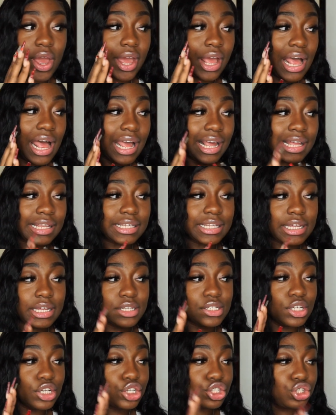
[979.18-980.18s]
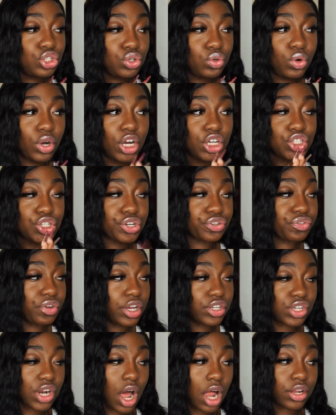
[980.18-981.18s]
Like at least $200 or
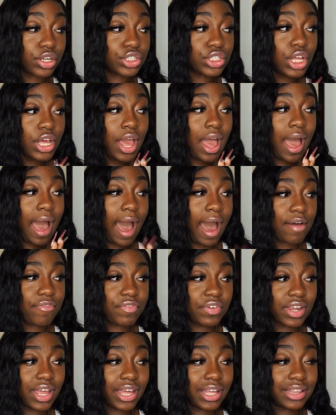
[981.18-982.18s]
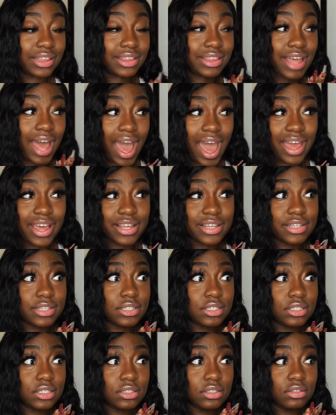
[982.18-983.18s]
$300. I feel like that
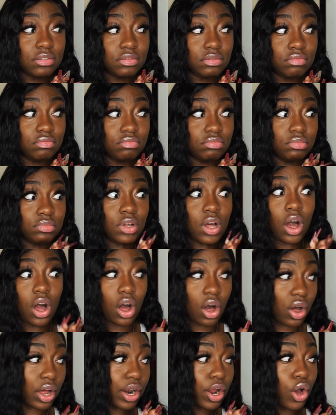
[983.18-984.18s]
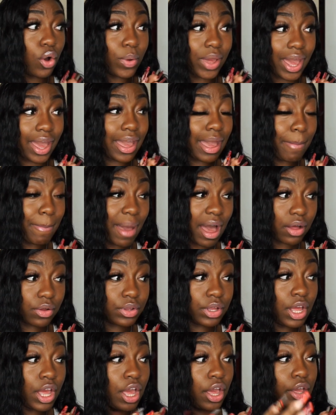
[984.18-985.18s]
is an okay amount.
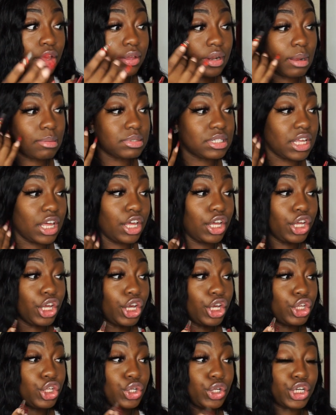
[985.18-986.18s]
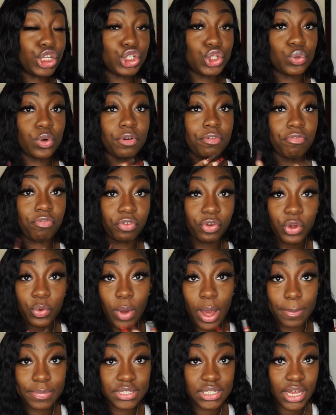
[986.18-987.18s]
You know what I'm saying? You can do a free
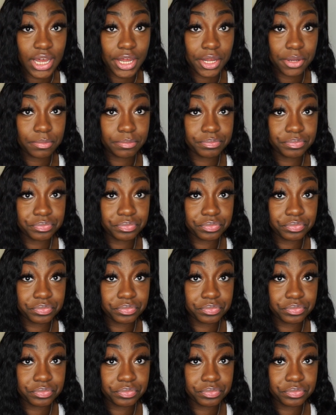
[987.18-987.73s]
website.